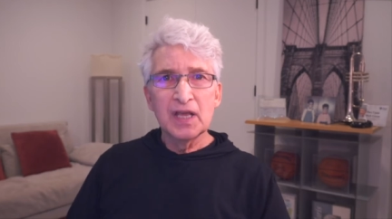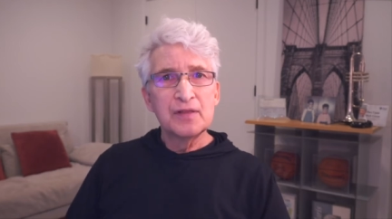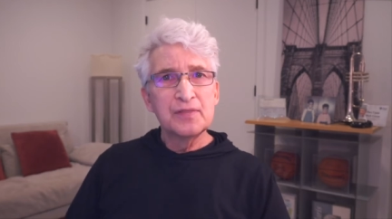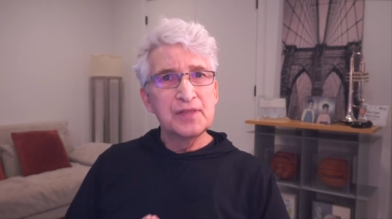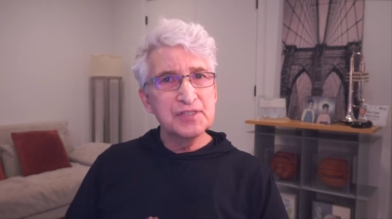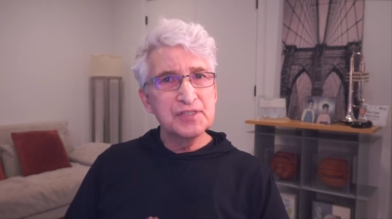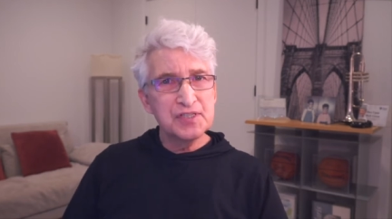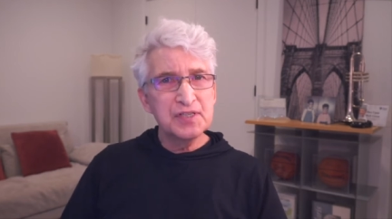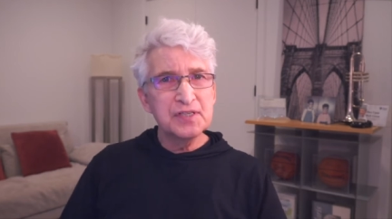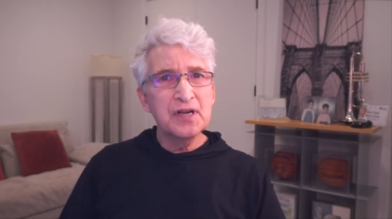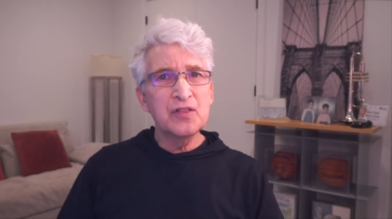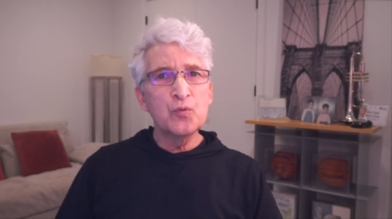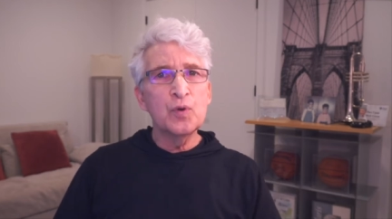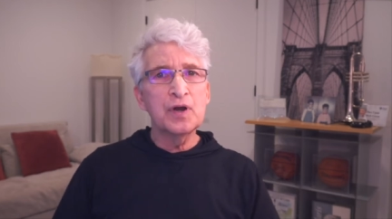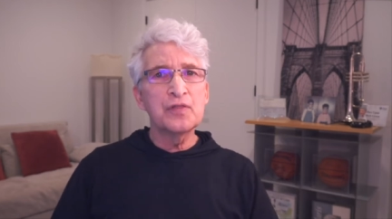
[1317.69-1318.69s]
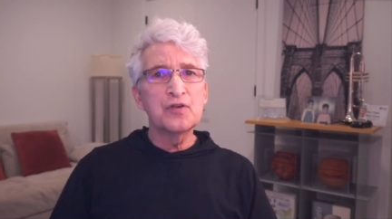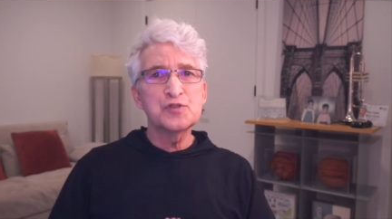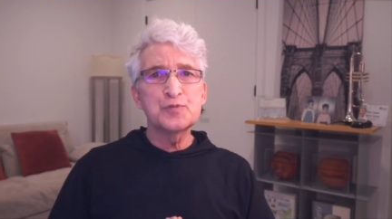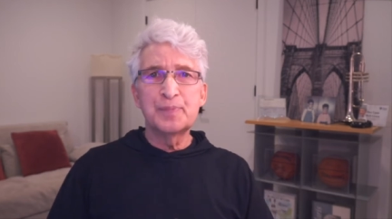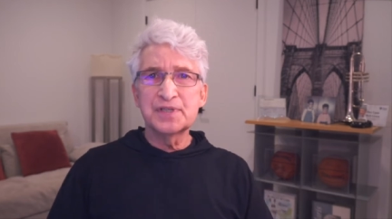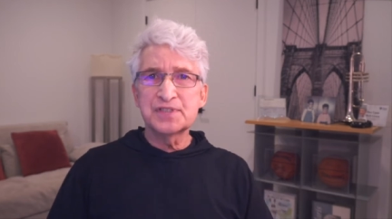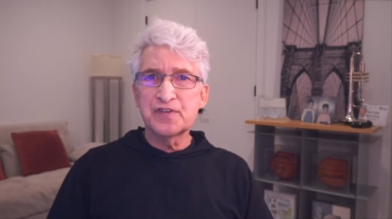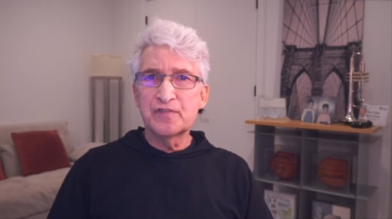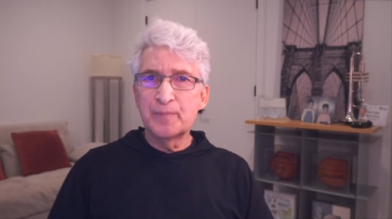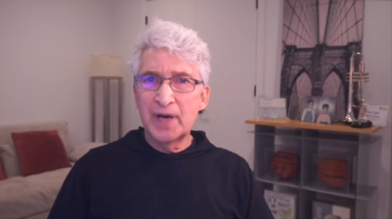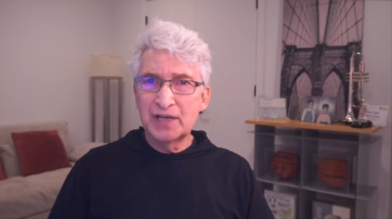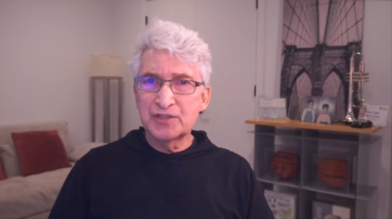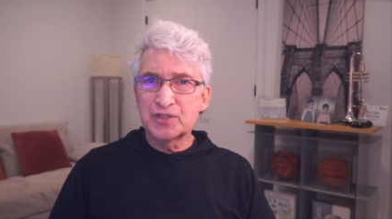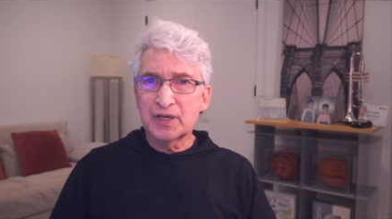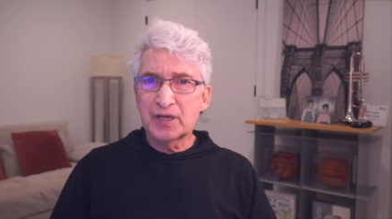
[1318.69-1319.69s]
This is another one of those bits of
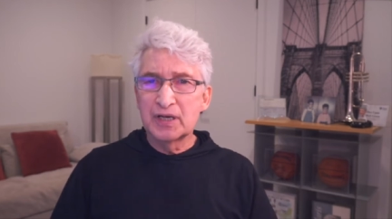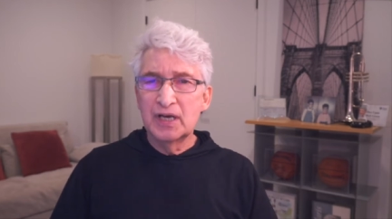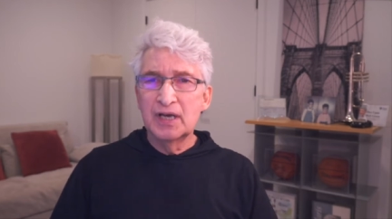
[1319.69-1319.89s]
magic.